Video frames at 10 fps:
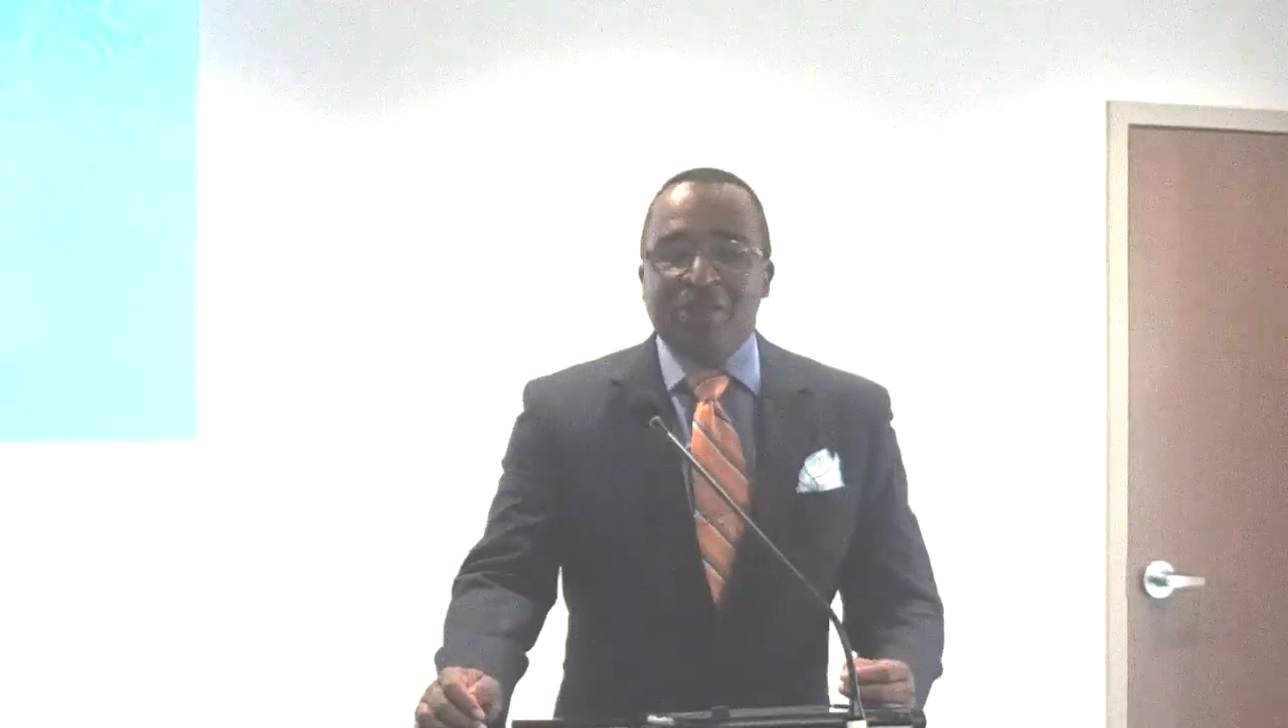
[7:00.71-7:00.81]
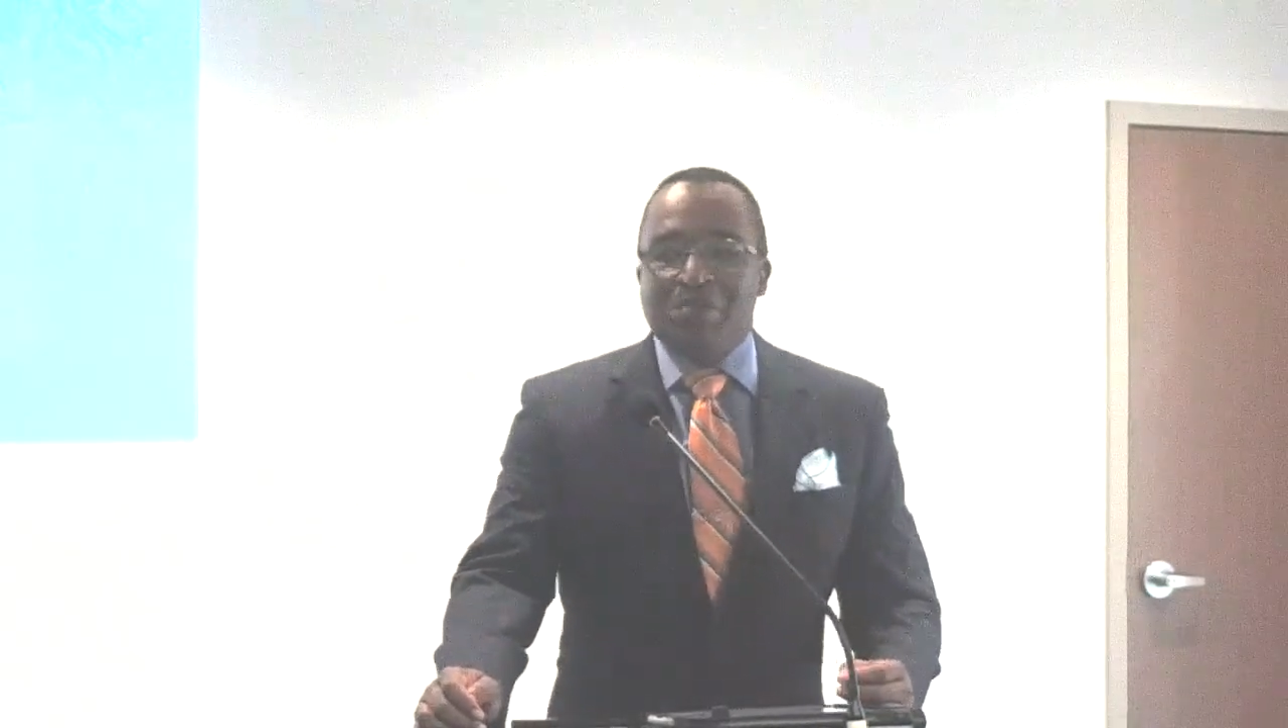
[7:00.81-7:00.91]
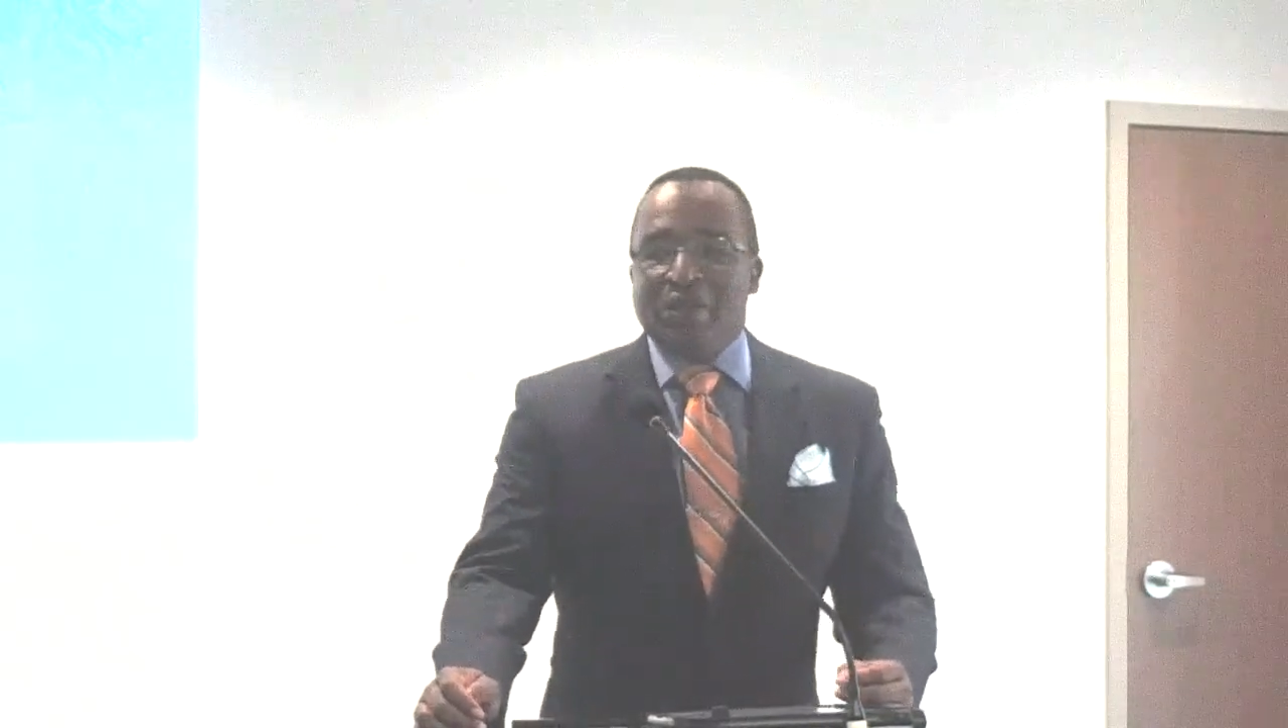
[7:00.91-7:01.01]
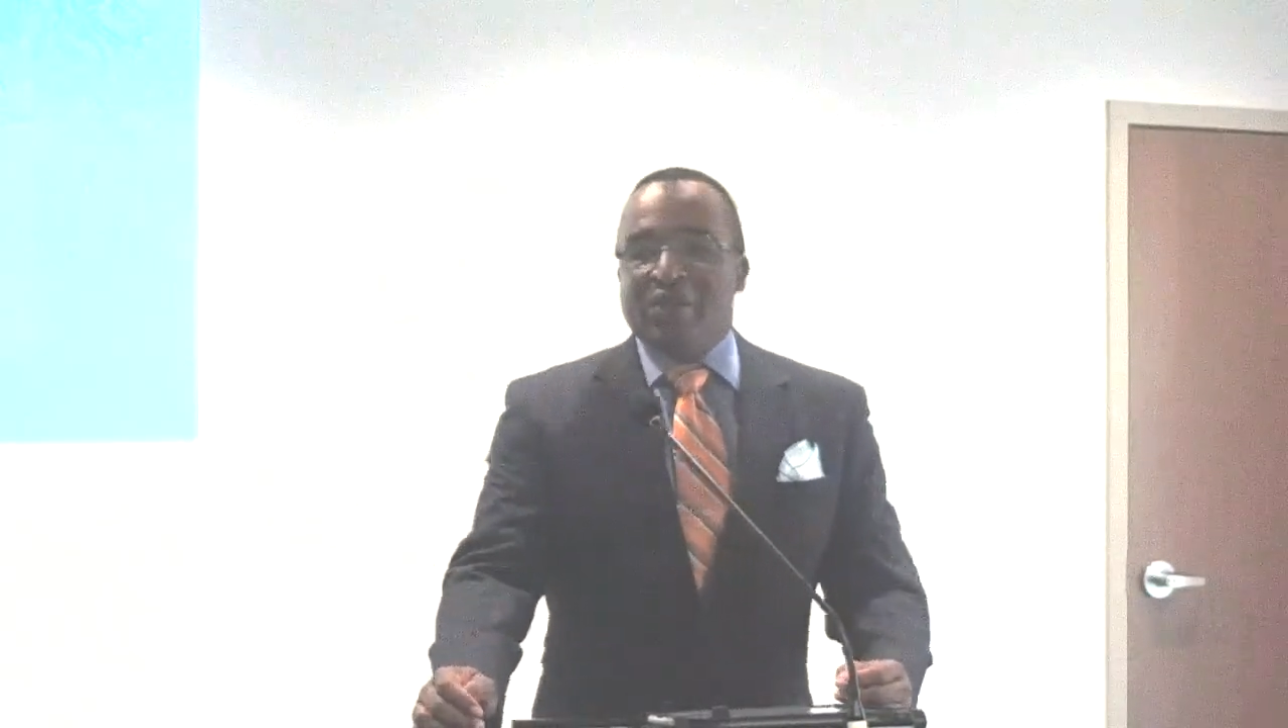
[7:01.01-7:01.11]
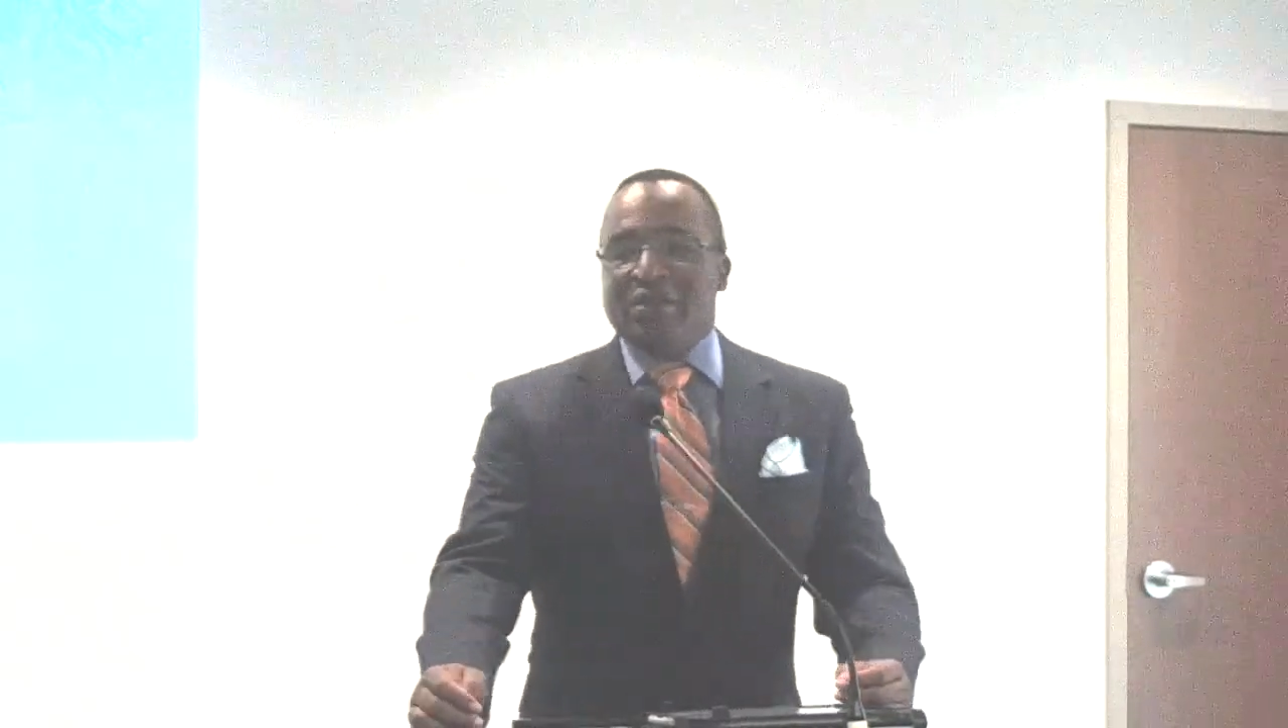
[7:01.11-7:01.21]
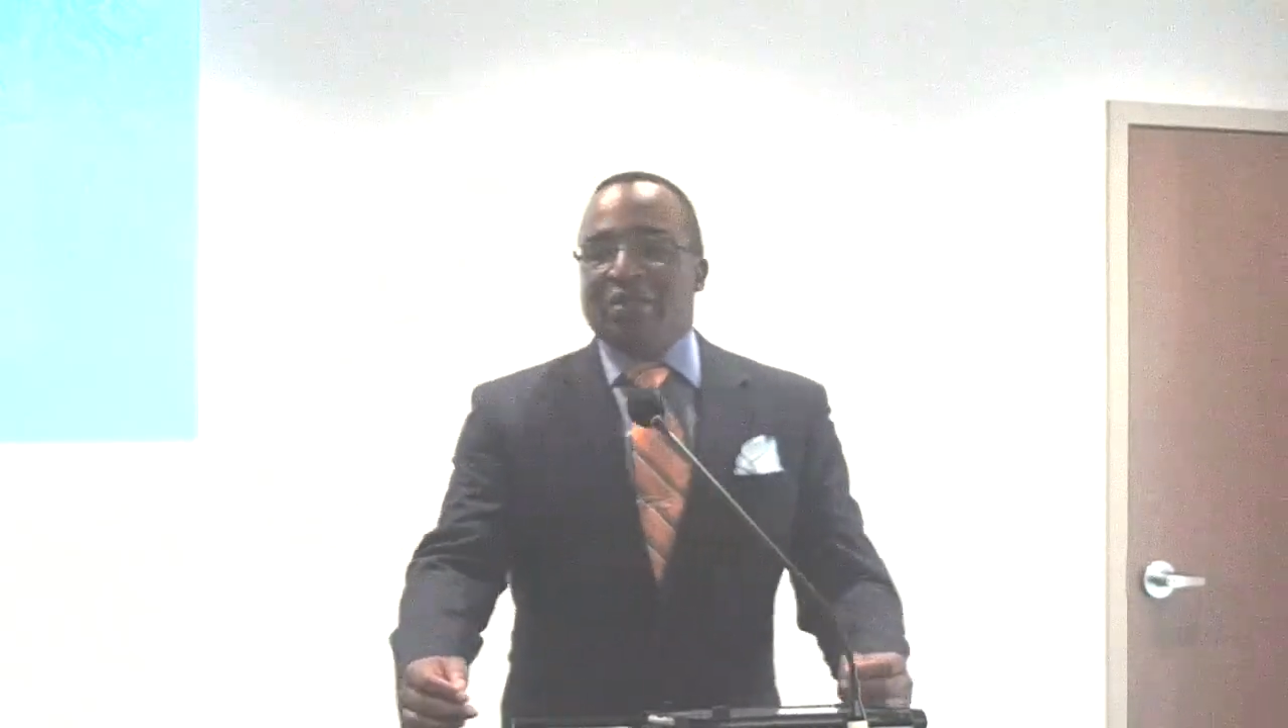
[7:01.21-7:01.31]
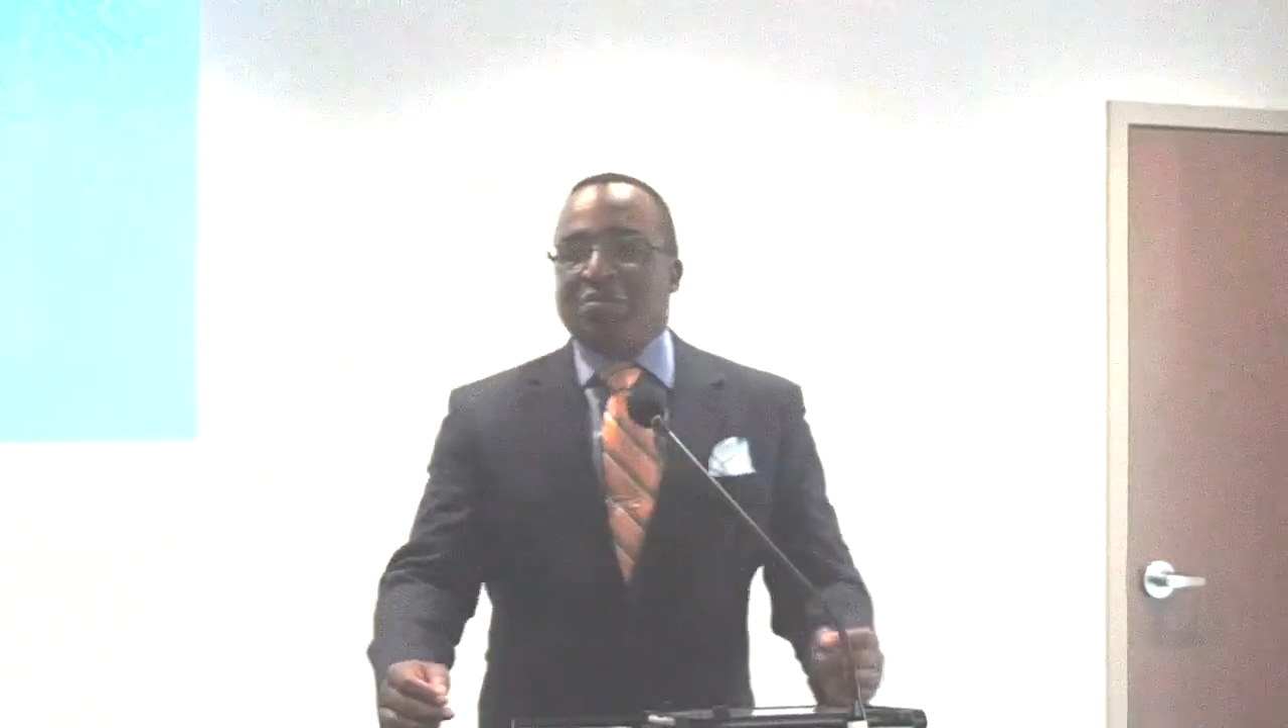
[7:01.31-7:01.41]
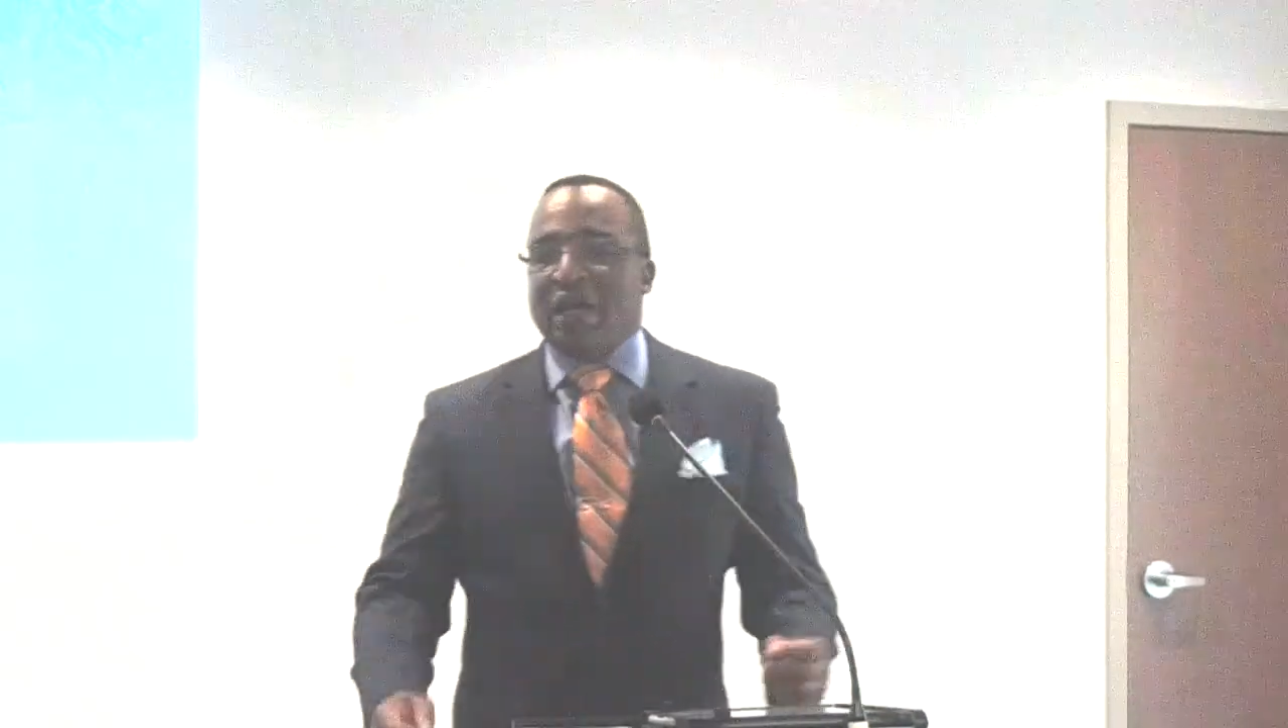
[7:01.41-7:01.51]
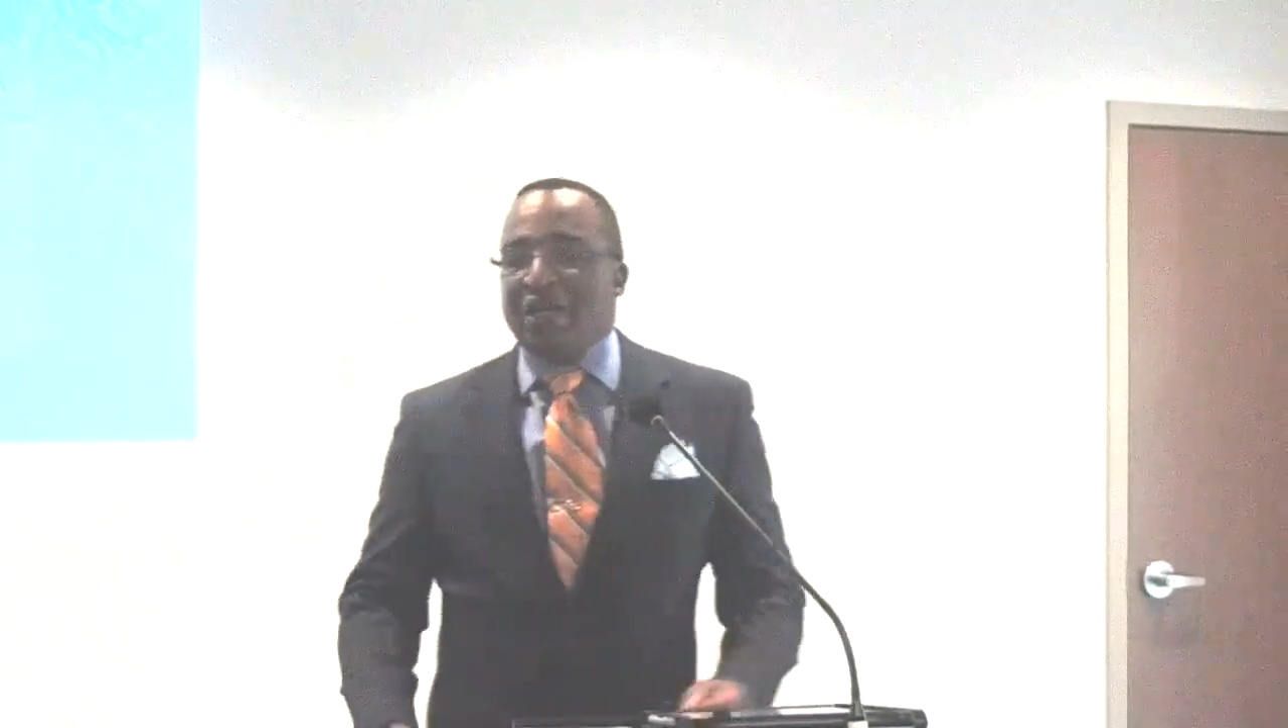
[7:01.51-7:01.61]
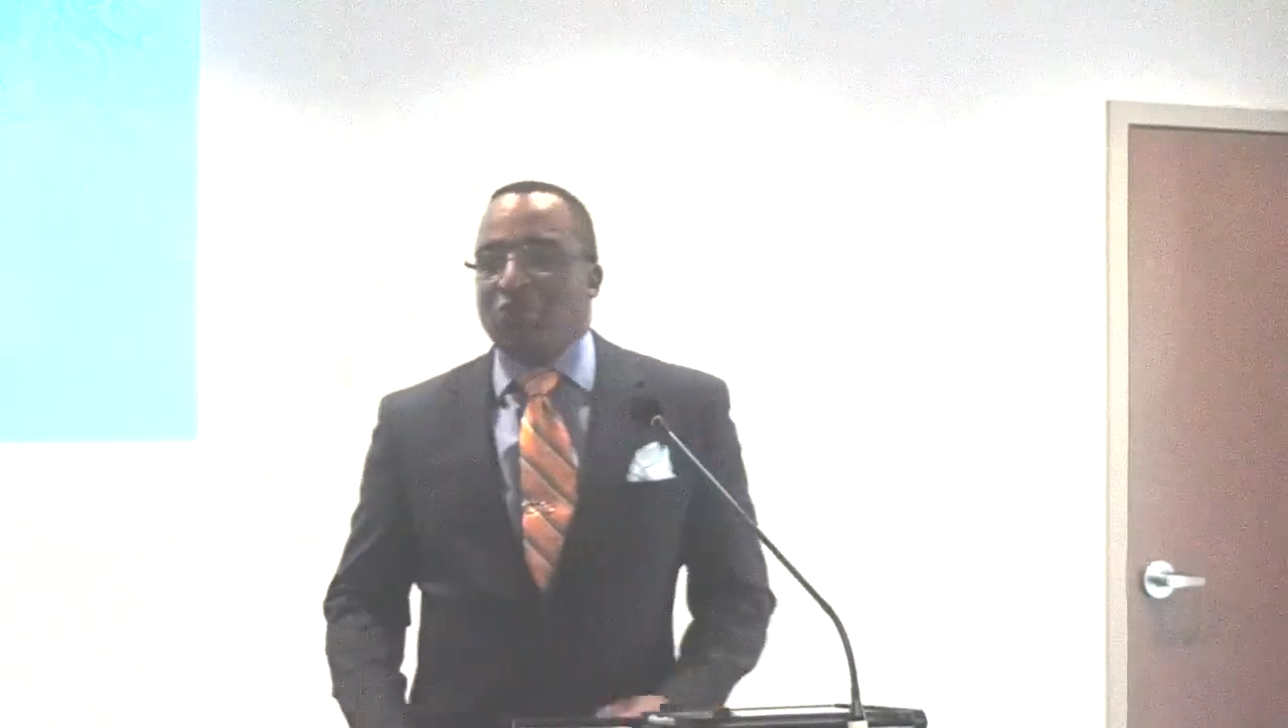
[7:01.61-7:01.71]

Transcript: Put it on some nice